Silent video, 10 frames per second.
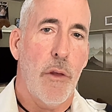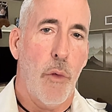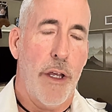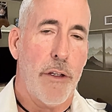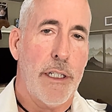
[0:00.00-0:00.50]
the
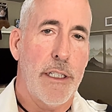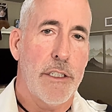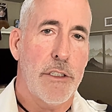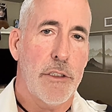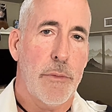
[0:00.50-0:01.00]
weather
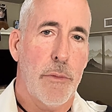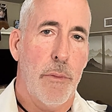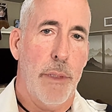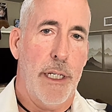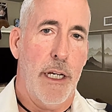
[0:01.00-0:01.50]
conditions
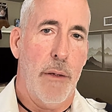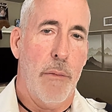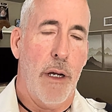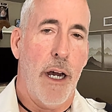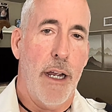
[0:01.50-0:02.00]

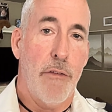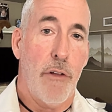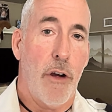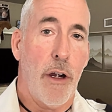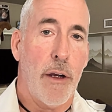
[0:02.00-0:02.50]
become
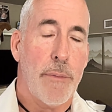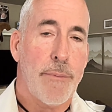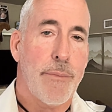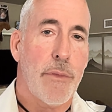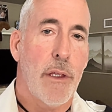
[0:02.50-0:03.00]
IFR.
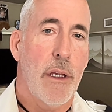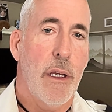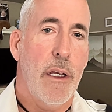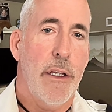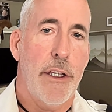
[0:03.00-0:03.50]

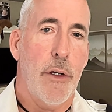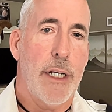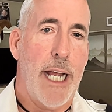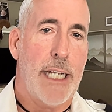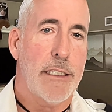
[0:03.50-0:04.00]
You
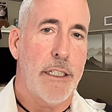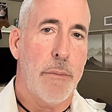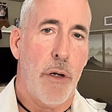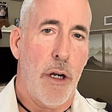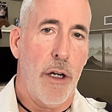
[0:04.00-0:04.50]
can actually
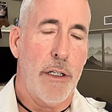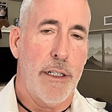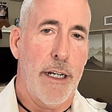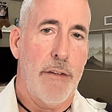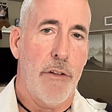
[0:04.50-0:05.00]
depart
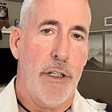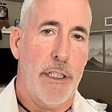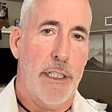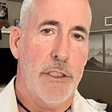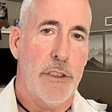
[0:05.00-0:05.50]
in IFR
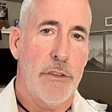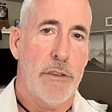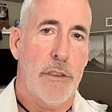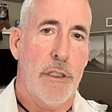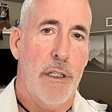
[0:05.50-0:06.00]

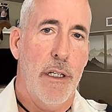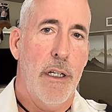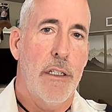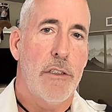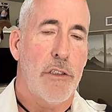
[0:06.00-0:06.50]
conditions
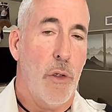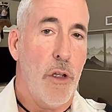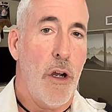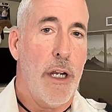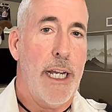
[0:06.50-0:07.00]
so
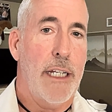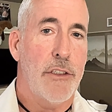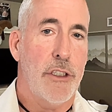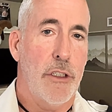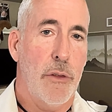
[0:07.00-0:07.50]
long
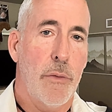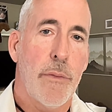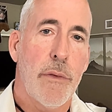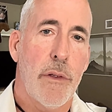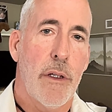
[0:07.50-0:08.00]
as you
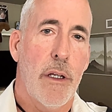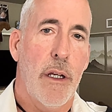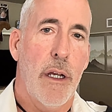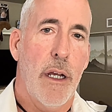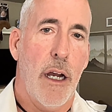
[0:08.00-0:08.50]

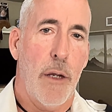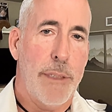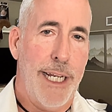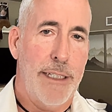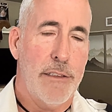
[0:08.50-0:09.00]

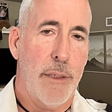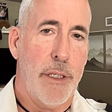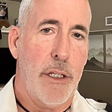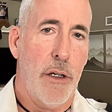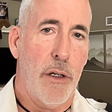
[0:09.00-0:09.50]
obtain
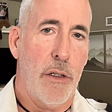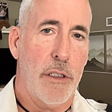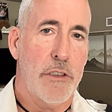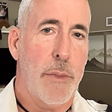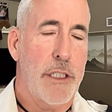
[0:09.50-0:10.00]
something
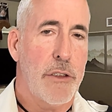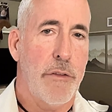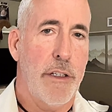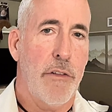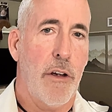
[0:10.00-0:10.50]
called a
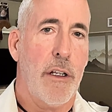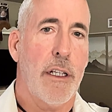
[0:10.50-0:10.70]
Special VFR